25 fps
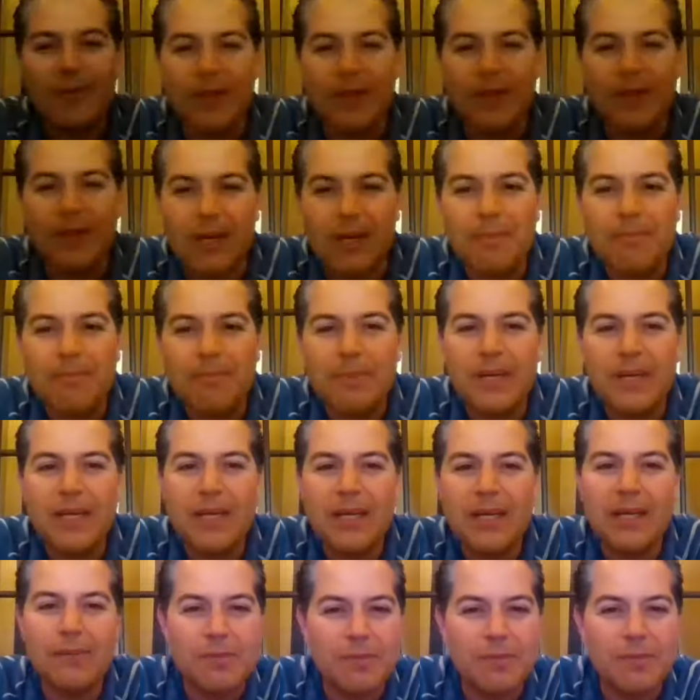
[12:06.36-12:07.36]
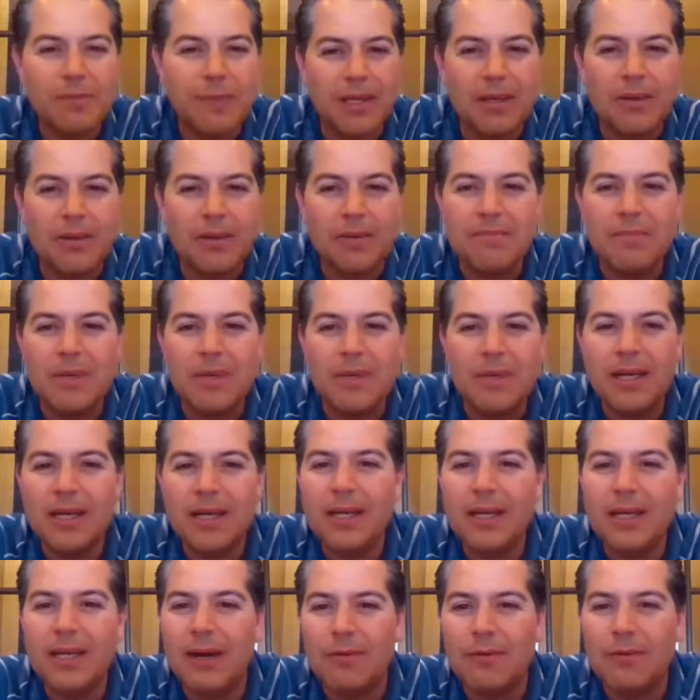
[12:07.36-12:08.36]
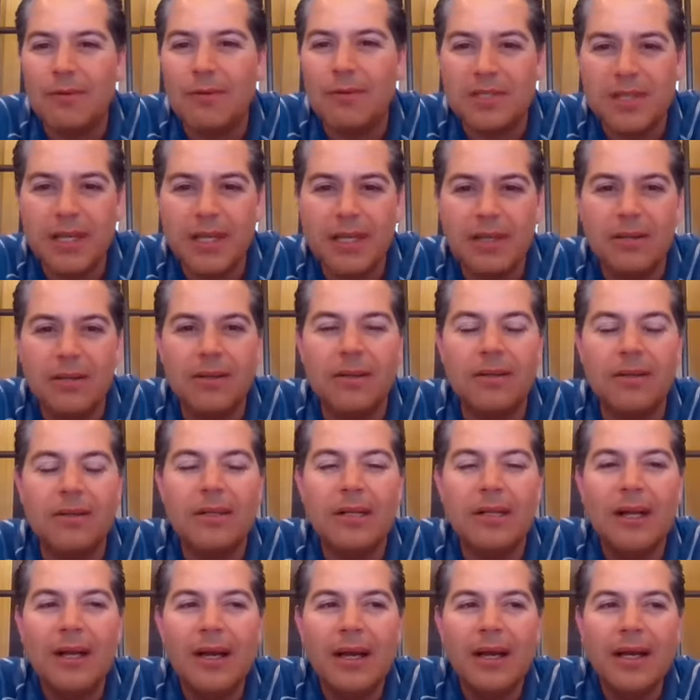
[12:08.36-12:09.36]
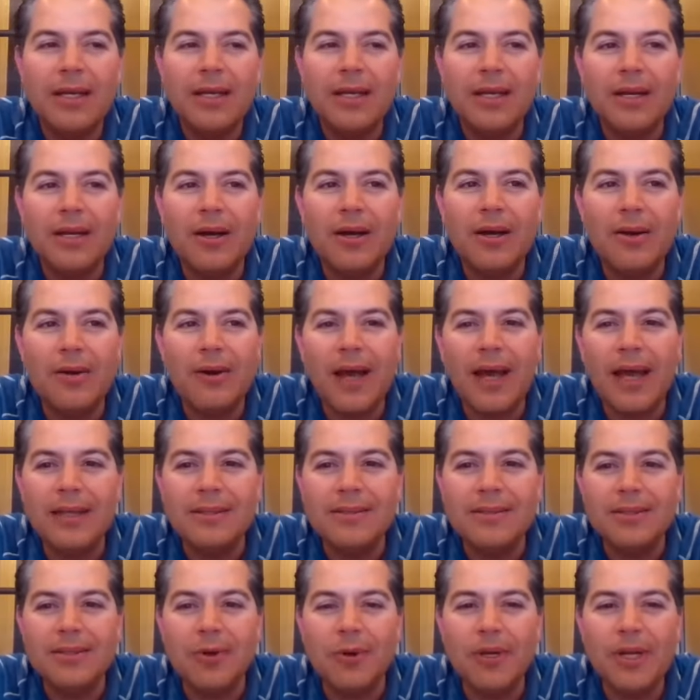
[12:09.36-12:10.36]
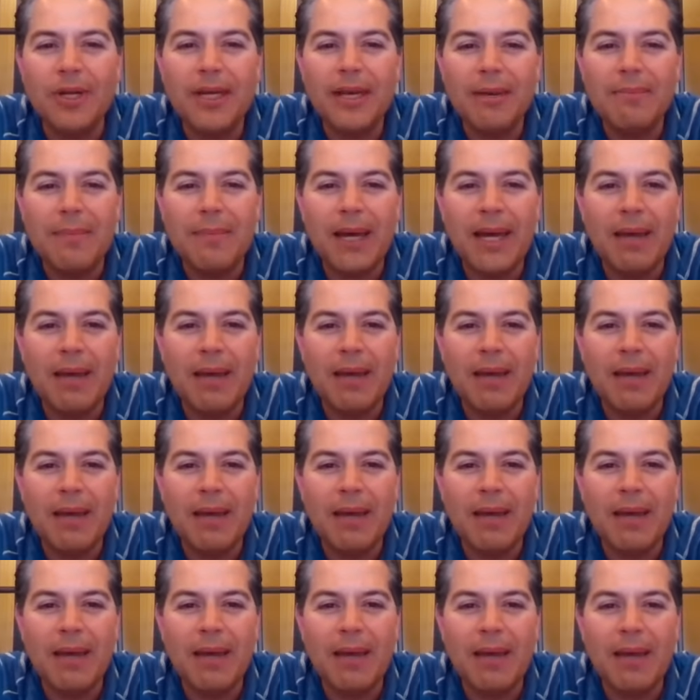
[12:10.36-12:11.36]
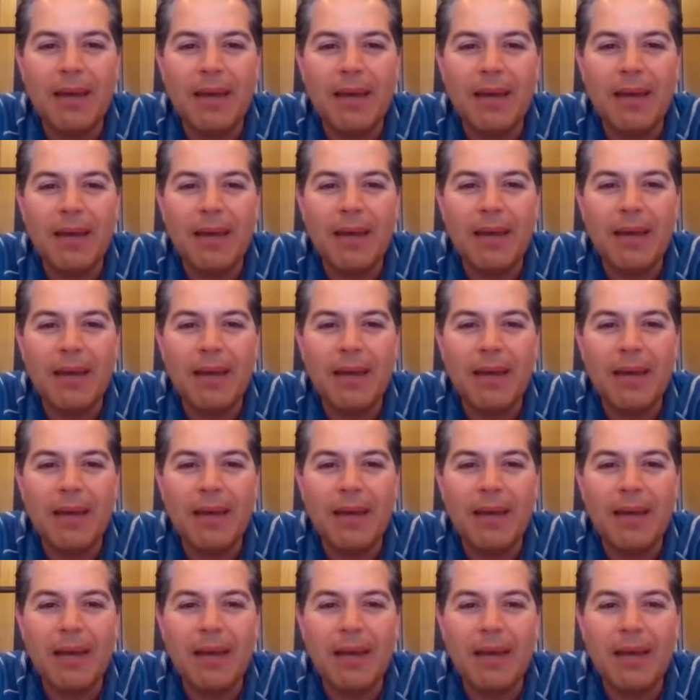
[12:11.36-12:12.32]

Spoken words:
in the company, I was making good money, I was single, and going get my MBA meant that